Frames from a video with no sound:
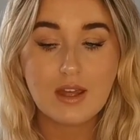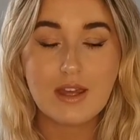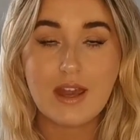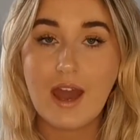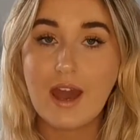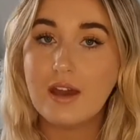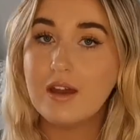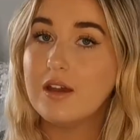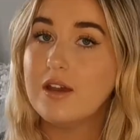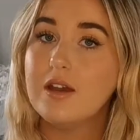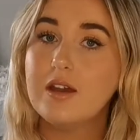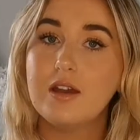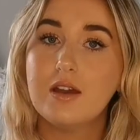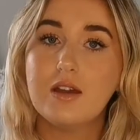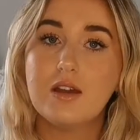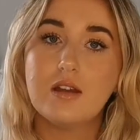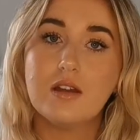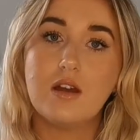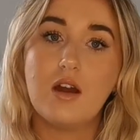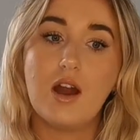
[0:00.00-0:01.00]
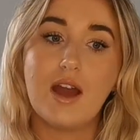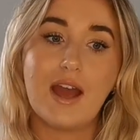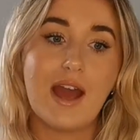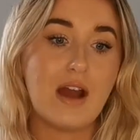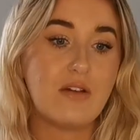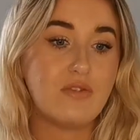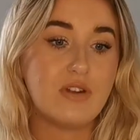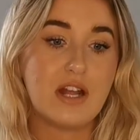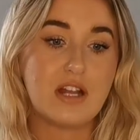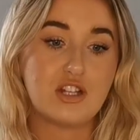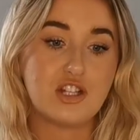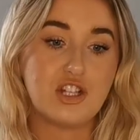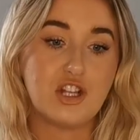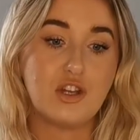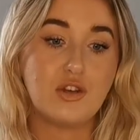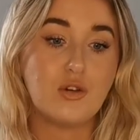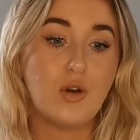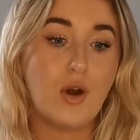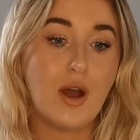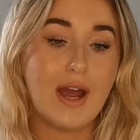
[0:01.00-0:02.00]
yeah, I haven't
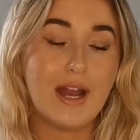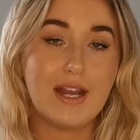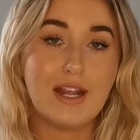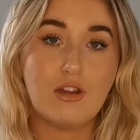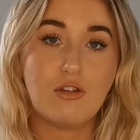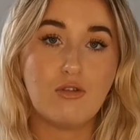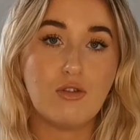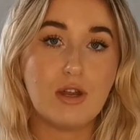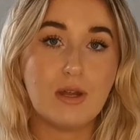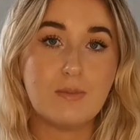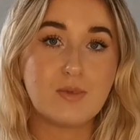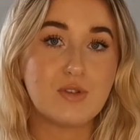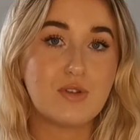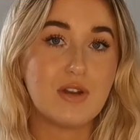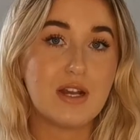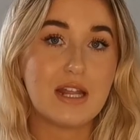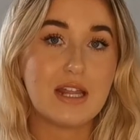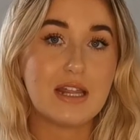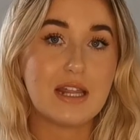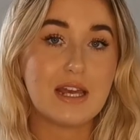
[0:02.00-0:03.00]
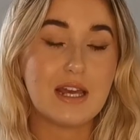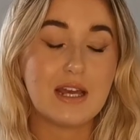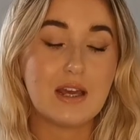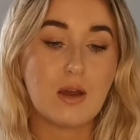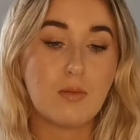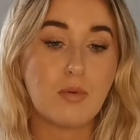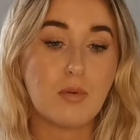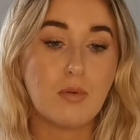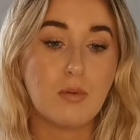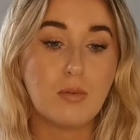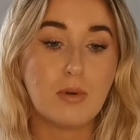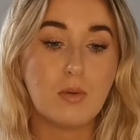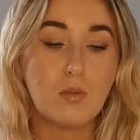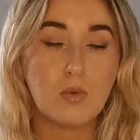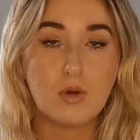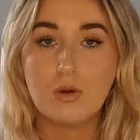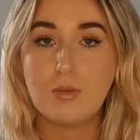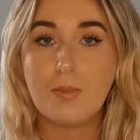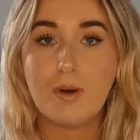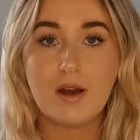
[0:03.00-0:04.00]
actually got any creams or anything. I probably
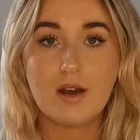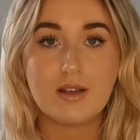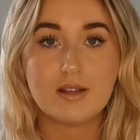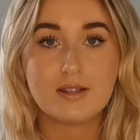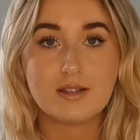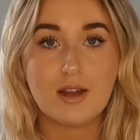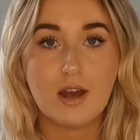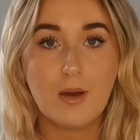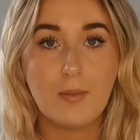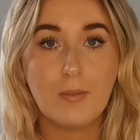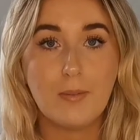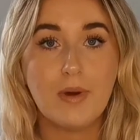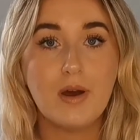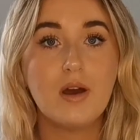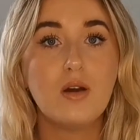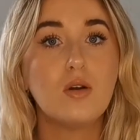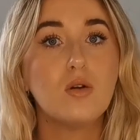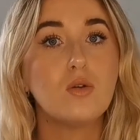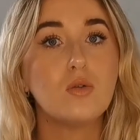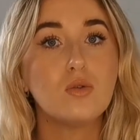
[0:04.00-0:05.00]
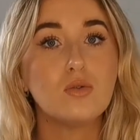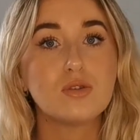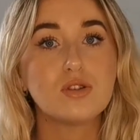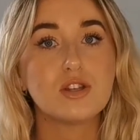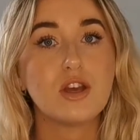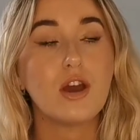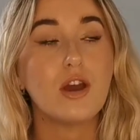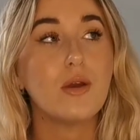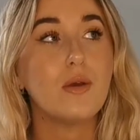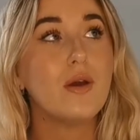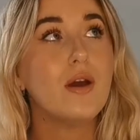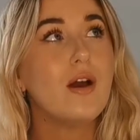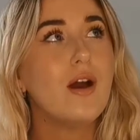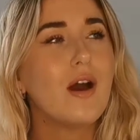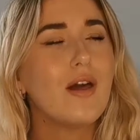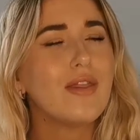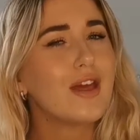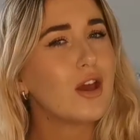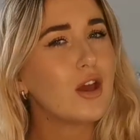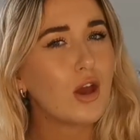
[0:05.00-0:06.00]
will buy some. Also, I
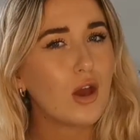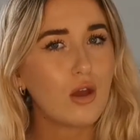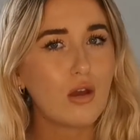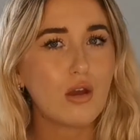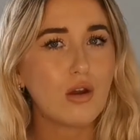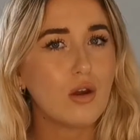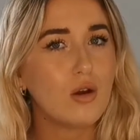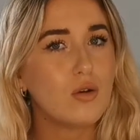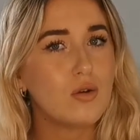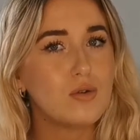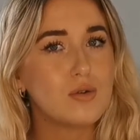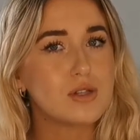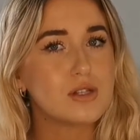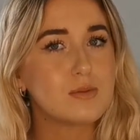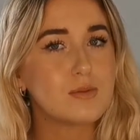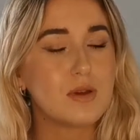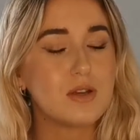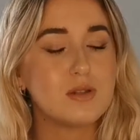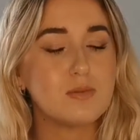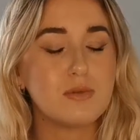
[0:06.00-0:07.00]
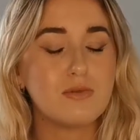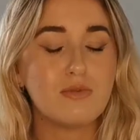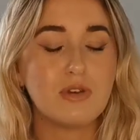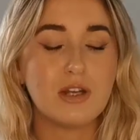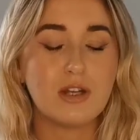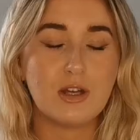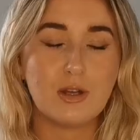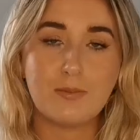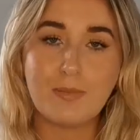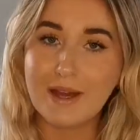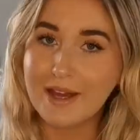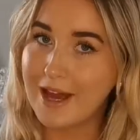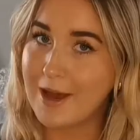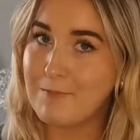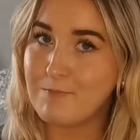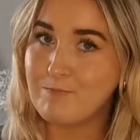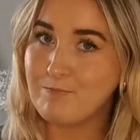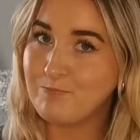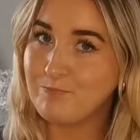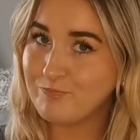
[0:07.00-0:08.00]
think coconut oil is supposed to be really good, but
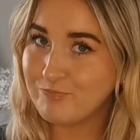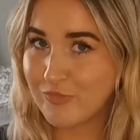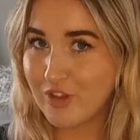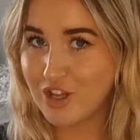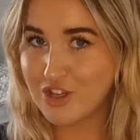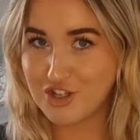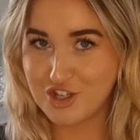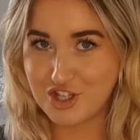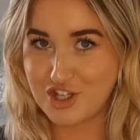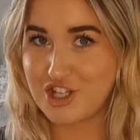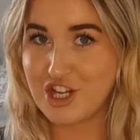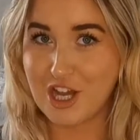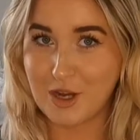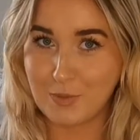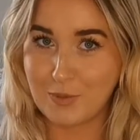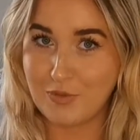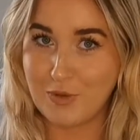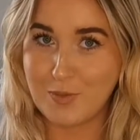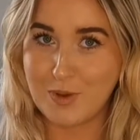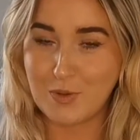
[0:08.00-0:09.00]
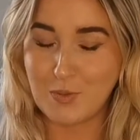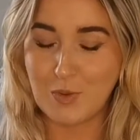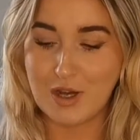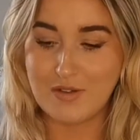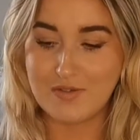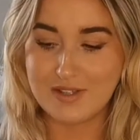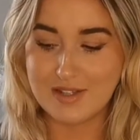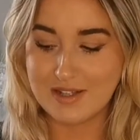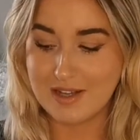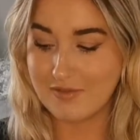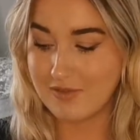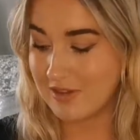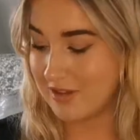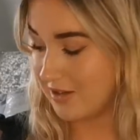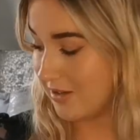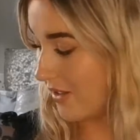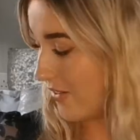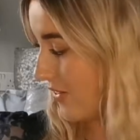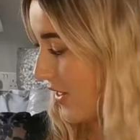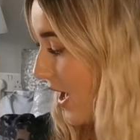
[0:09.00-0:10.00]
again, just check with your midwives and
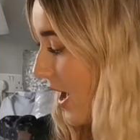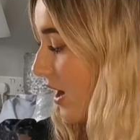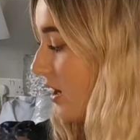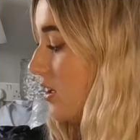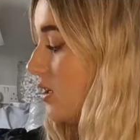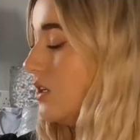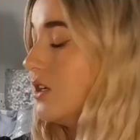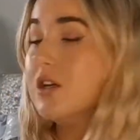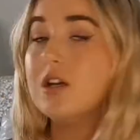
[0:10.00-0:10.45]
everything like that.